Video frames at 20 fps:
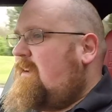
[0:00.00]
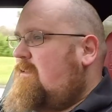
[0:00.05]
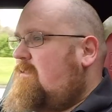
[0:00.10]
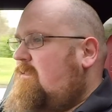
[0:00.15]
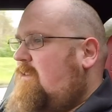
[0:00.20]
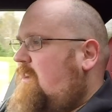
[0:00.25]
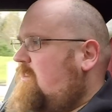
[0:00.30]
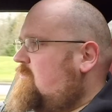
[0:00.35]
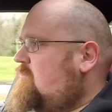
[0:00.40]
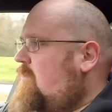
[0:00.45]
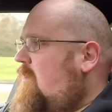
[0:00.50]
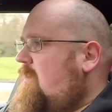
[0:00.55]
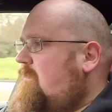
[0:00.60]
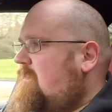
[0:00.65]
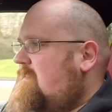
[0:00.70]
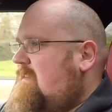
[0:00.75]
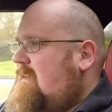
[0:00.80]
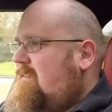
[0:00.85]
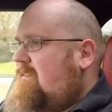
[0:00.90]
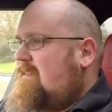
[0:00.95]
like
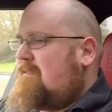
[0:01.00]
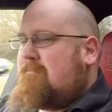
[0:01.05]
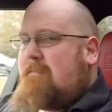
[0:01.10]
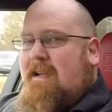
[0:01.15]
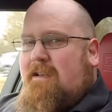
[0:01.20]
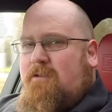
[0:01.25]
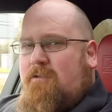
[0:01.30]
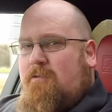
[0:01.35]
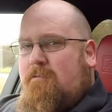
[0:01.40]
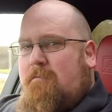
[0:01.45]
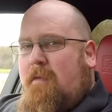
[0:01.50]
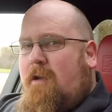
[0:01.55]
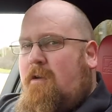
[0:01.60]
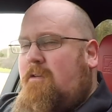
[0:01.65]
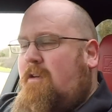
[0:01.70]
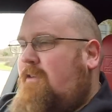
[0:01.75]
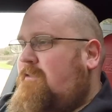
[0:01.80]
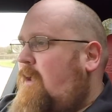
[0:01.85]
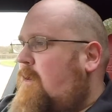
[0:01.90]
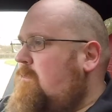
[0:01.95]
driving this in manual mode.
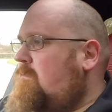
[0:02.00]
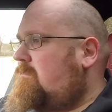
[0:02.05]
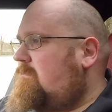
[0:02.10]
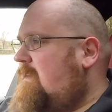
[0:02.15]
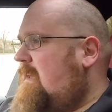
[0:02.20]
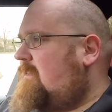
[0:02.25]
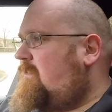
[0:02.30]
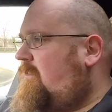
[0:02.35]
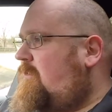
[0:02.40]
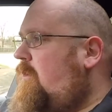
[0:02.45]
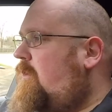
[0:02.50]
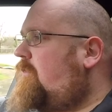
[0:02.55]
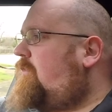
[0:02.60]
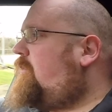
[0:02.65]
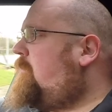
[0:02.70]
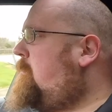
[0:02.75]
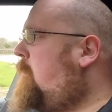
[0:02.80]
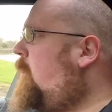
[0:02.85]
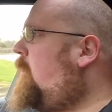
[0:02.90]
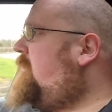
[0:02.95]
It's not
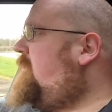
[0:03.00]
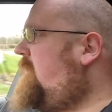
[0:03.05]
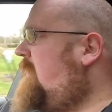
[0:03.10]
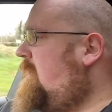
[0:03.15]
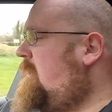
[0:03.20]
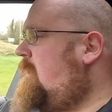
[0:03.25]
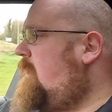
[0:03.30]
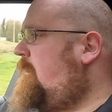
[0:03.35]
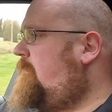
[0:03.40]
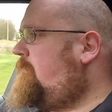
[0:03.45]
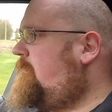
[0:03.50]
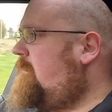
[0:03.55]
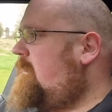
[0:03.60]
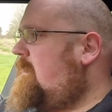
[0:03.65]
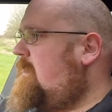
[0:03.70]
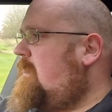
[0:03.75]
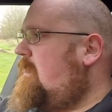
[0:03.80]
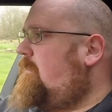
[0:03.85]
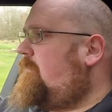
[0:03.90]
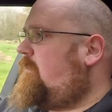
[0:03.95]
sporty enough
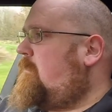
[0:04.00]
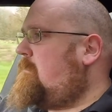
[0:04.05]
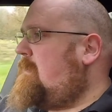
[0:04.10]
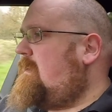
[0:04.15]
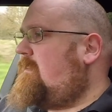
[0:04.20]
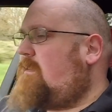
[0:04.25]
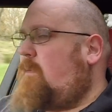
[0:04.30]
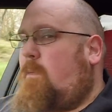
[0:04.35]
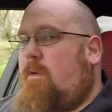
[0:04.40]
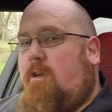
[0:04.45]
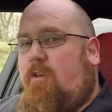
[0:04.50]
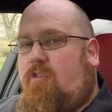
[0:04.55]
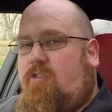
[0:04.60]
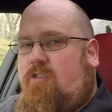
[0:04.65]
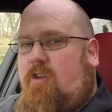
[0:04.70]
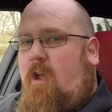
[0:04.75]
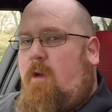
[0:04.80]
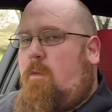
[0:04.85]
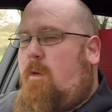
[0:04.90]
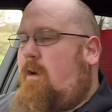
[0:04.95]
for me to want to
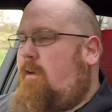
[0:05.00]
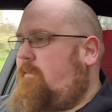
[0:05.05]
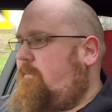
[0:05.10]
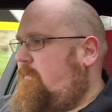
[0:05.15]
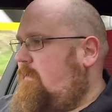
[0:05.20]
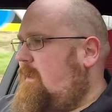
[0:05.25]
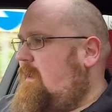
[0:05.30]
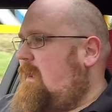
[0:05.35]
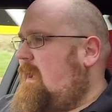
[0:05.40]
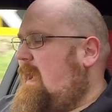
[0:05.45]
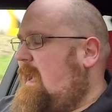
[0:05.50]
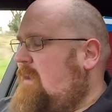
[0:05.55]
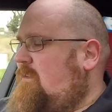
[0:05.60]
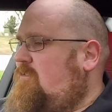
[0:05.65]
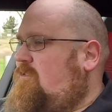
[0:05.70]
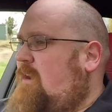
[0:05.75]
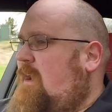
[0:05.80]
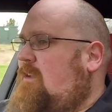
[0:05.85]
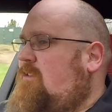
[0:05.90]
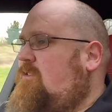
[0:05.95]
show off and
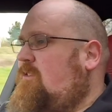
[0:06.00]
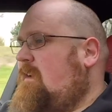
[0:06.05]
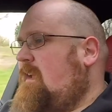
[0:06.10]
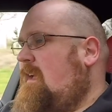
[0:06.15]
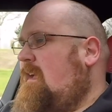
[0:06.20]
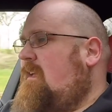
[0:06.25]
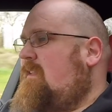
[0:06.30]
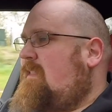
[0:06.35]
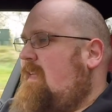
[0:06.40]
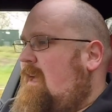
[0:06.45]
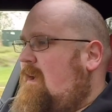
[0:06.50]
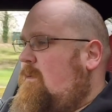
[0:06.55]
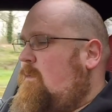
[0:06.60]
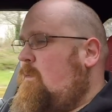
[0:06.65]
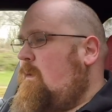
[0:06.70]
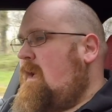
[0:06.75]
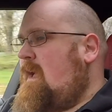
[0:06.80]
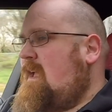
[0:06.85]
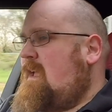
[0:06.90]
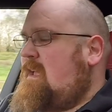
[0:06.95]
change gear that
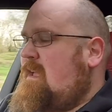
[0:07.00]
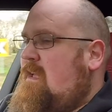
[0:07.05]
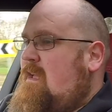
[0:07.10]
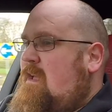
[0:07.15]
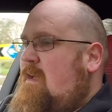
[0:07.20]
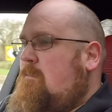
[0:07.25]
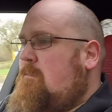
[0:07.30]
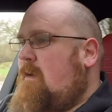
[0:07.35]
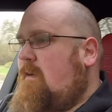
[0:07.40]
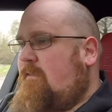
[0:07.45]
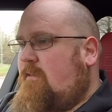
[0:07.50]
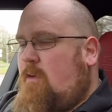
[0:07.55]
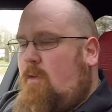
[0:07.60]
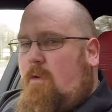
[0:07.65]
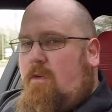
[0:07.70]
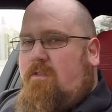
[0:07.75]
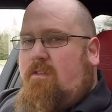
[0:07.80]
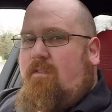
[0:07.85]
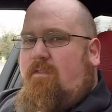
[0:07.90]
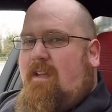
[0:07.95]
way. But of
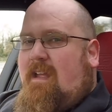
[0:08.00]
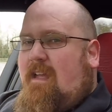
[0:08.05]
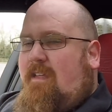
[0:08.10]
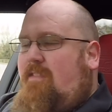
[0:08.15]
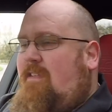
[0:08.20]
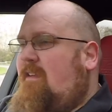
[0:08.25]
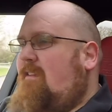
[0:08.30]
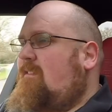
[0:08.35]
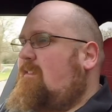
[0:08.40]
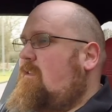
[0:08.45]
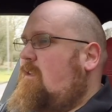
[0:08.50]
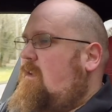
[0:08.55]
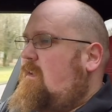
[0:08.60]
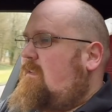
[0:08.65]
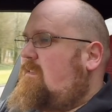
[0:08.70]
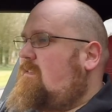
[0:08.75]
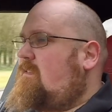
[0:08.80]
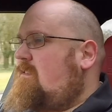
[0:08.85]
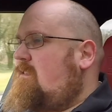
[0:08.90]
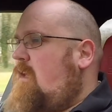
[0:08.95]
course, if you get things like
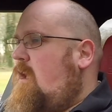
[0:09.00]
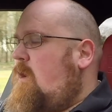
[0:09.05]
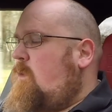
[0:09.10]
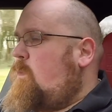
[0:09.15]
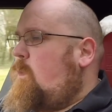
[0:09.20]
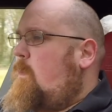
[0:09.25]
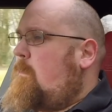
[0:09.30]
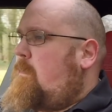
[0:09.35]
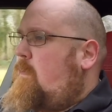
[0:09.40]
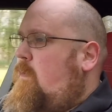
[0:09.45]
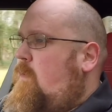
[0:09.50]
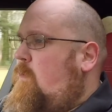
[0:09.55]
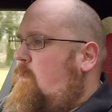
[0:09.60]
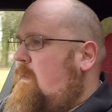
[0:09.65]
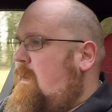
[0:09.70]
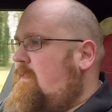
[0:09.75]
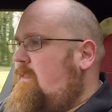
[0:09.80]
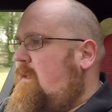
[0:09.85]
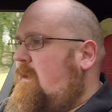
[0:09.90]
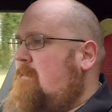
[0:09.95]
snow or poor
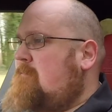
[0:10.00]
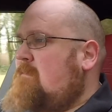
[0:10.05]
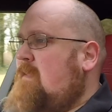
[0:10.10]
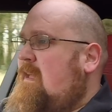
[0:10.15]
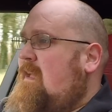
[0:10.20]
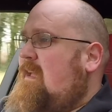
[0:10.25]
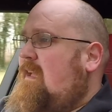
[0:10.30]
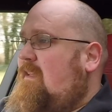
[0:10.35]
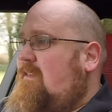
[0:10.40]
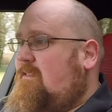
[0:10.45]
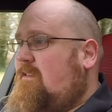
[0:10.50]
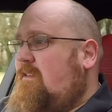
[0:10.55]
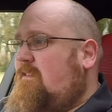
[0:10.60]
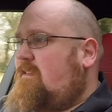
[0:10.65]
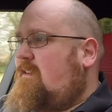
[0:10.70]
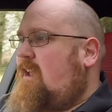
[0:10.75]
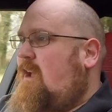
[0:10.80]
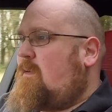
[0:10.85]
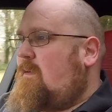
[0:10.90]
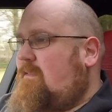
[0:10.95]
weather, it's good to
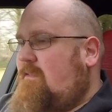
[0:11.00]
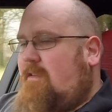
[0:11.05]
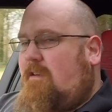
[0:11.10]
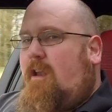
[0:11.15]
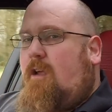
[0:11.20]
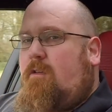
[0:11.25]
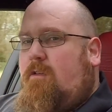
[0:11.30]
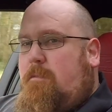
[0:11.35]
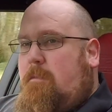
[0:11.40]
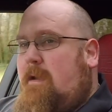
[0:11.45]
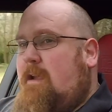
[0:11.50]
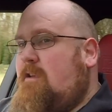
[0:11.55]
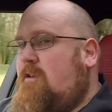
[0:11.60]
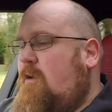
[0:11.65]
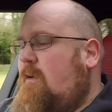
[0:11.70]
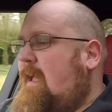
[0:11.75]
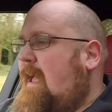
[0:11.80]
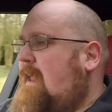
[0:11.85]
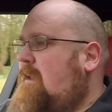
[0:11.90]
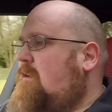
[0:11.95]
know at slow speed you
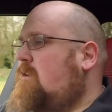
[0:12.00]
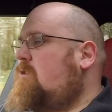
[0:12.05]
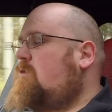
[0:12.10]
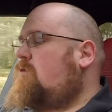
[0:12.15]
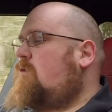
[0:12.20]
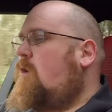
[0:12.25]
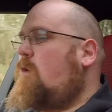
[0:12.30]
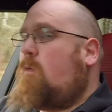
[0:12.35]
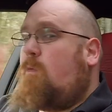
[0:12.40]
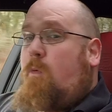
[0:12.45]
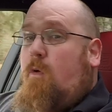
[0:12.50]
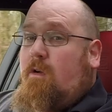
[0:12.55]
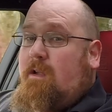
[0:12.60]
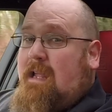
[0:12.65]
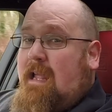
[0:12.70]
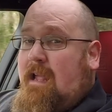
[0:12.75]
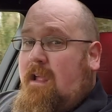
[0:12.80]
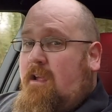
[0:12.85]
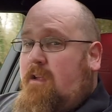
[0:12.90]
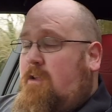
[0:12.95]
can control what
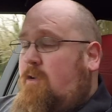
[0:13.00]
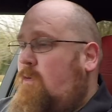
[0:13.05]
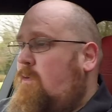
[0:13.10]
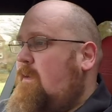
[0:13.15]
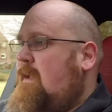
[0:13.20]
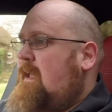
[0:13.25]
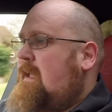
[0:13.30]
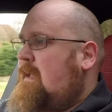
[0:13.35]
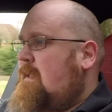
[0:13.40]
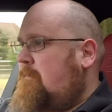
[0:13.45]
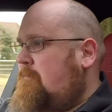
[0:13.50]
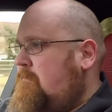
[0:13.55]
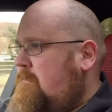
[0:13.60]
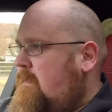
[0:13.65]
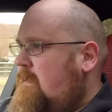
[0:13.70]
gear you're in.